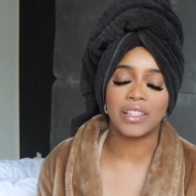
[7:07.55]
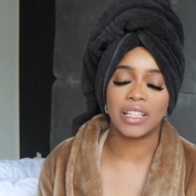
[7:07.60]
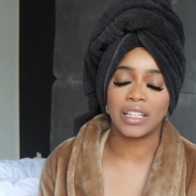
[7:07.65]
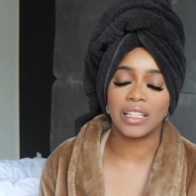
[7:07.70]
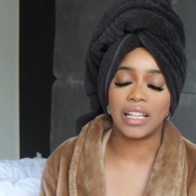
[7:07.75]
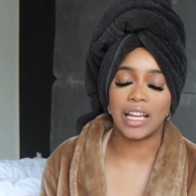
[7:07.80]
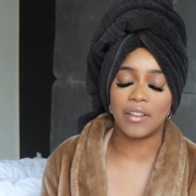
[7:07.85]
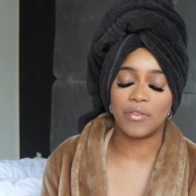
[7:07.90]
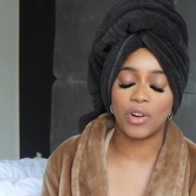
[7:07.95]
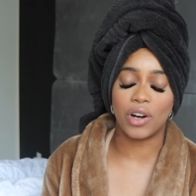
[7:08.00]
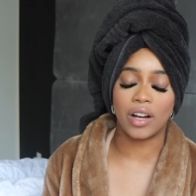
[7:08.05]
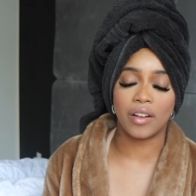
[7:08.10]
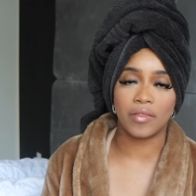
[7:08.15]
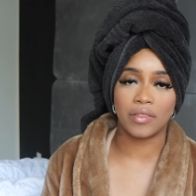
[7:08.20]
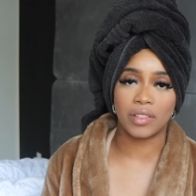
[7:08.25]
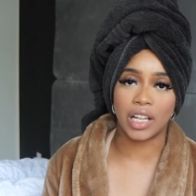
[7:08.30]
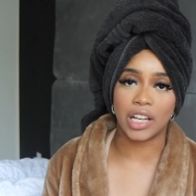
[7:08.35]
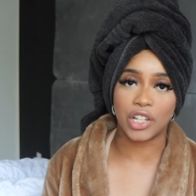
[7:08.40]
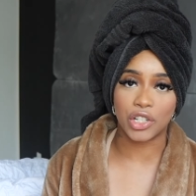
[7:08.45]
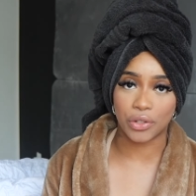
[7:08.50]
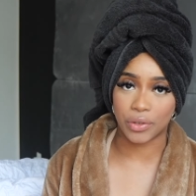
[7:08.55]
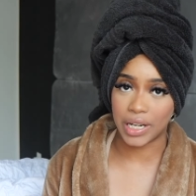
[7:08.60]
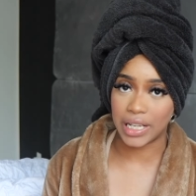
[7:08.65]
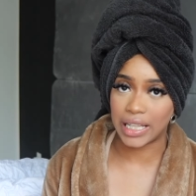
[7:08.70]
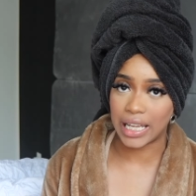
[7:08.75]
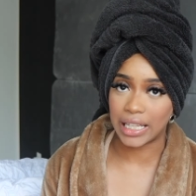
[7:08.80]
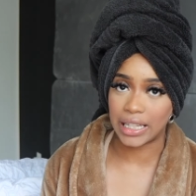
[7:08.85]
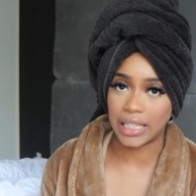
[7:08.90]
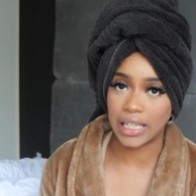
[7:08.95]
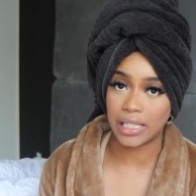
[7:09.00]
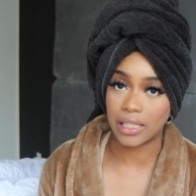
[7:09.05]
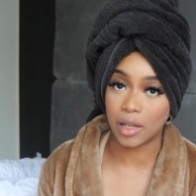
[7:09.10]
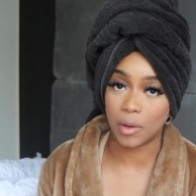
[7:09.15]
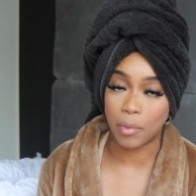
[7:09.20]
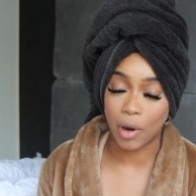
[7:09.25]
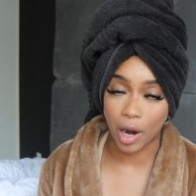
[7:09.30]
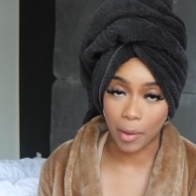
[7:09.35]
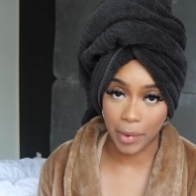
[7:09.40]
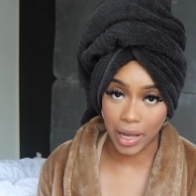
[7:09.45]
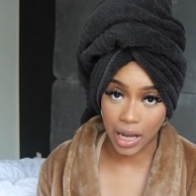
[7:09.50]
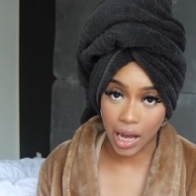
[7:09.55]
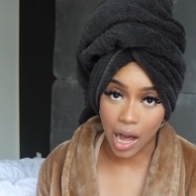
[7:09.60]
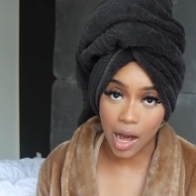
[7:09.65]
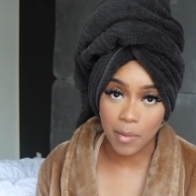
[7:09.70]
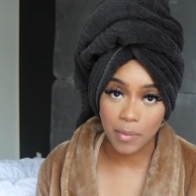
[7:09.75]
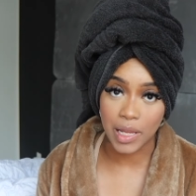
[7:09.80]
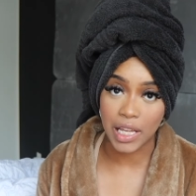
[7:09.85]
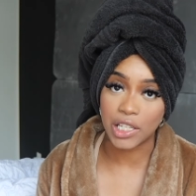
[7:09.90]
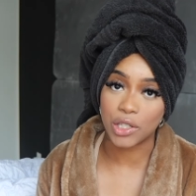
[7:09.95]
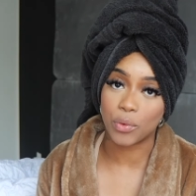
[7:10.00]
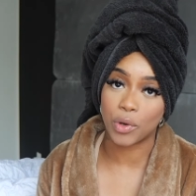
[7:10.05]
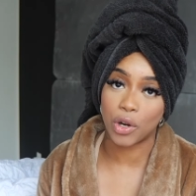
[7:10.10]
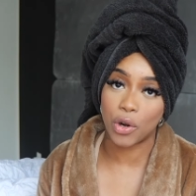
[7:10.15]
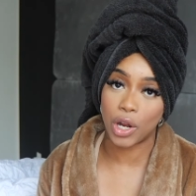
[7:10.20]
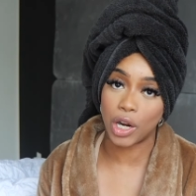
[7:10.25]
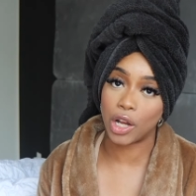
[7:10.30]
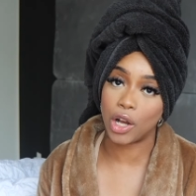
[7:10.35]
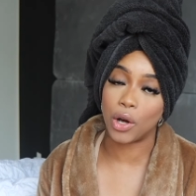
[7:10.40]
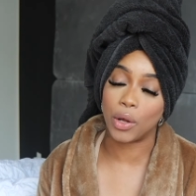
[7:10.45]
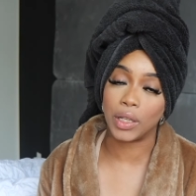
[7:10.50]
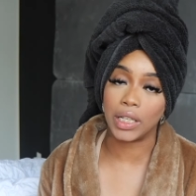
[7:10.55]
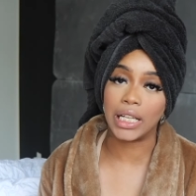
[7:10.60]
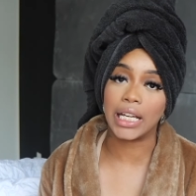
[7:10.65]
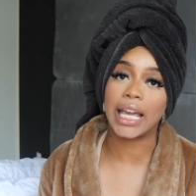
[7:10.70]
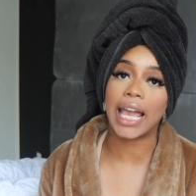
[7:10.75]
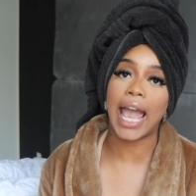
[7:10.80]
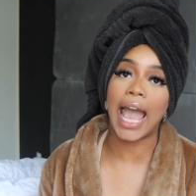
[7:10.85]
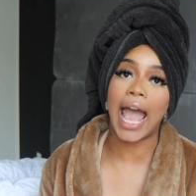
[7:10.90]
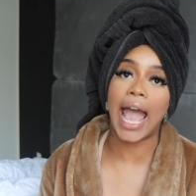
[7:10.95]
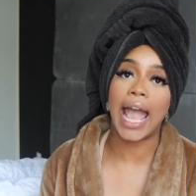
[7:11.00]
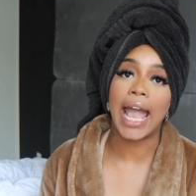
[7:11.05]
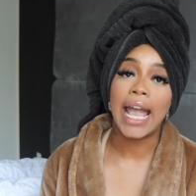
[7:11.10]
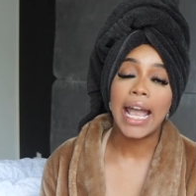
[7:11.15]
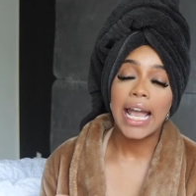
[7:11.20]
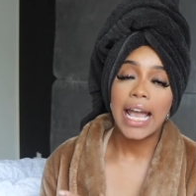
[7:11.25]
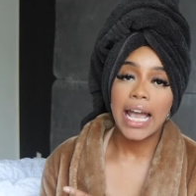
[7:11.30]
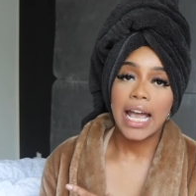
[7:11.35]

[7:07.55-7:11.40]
the level of luxury that this apartment complex we're going to go look at